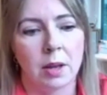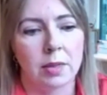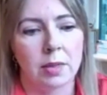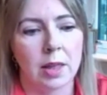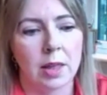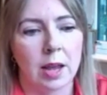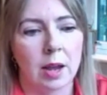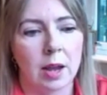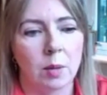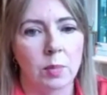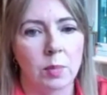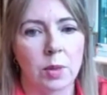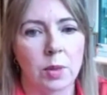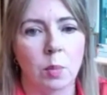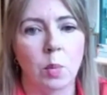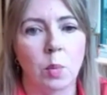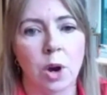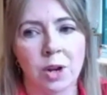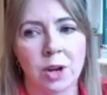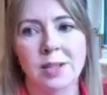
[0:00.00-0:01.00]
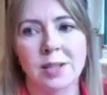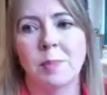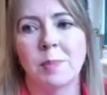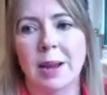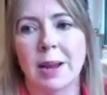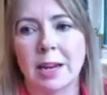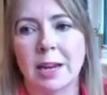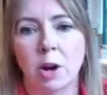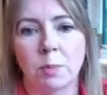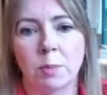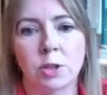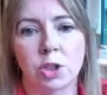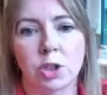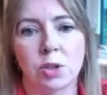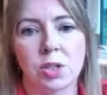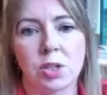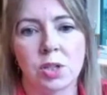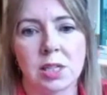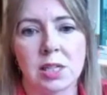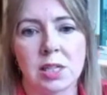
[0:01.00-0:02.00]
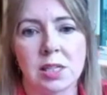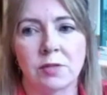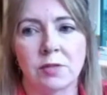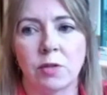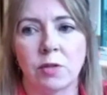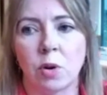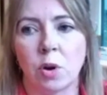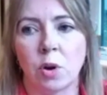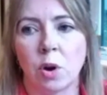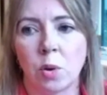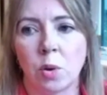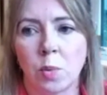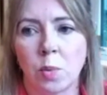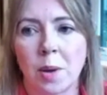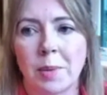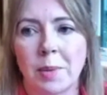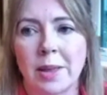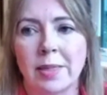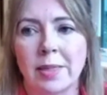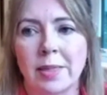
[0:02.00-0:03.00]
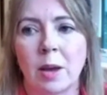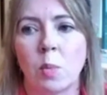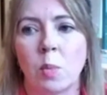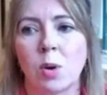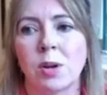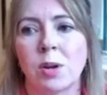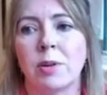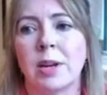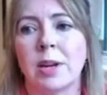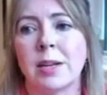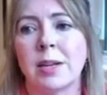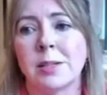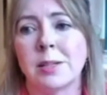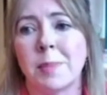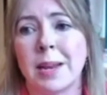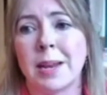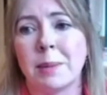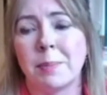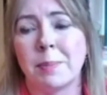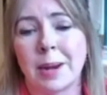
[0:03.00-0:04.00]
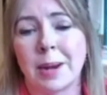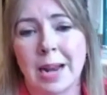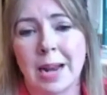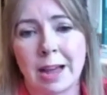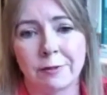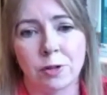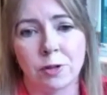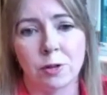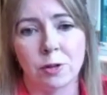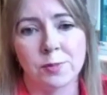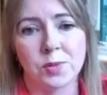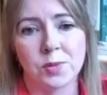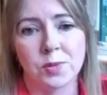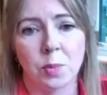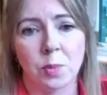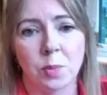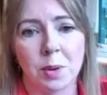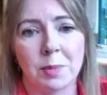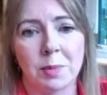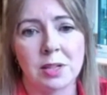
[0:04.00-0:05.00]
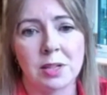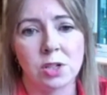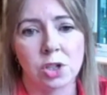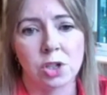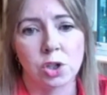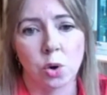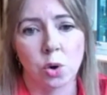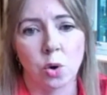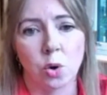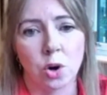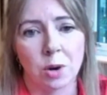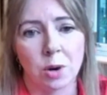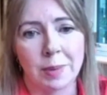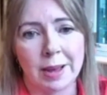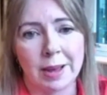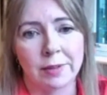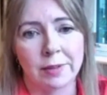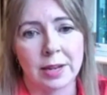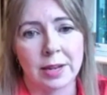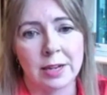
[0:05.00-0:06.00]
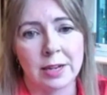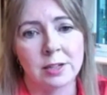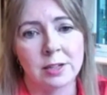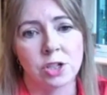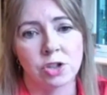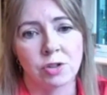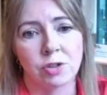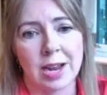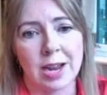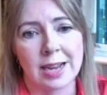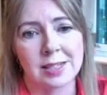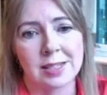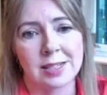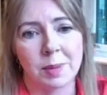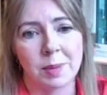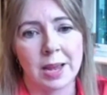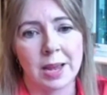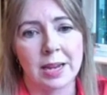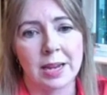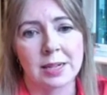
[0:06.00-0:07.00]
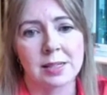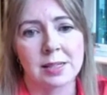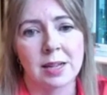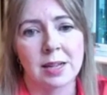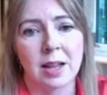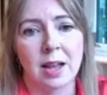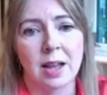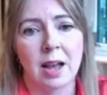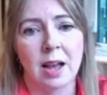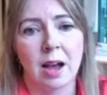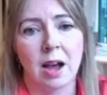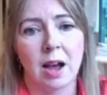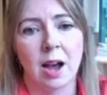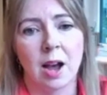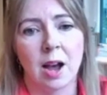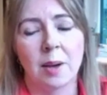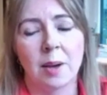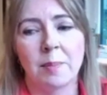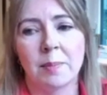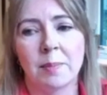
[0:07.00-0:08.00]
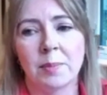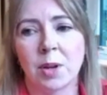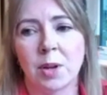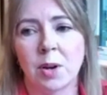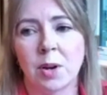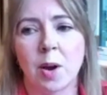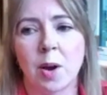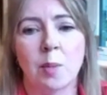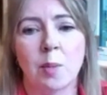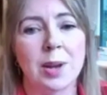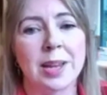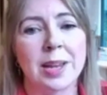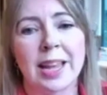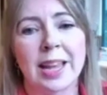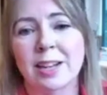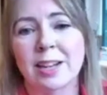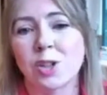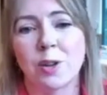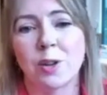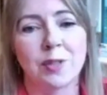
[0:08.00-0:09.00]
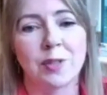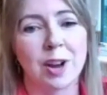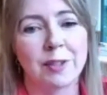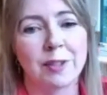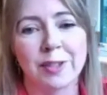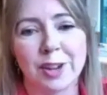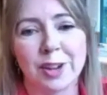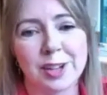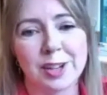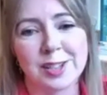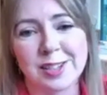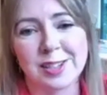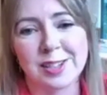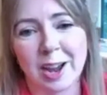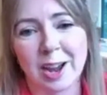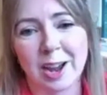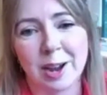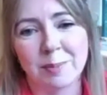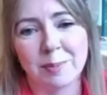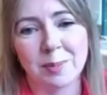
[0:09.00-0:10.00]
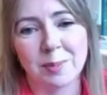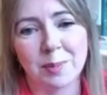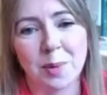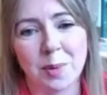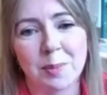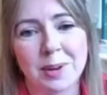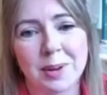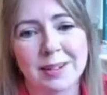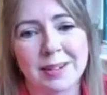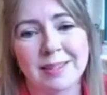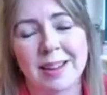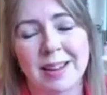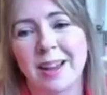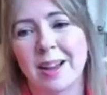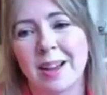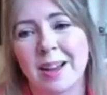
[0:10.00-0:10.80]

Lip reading: there weren't as many opportunities for women. There weren't as many platforms for women to talk about industry aspects. And we kicked off our first women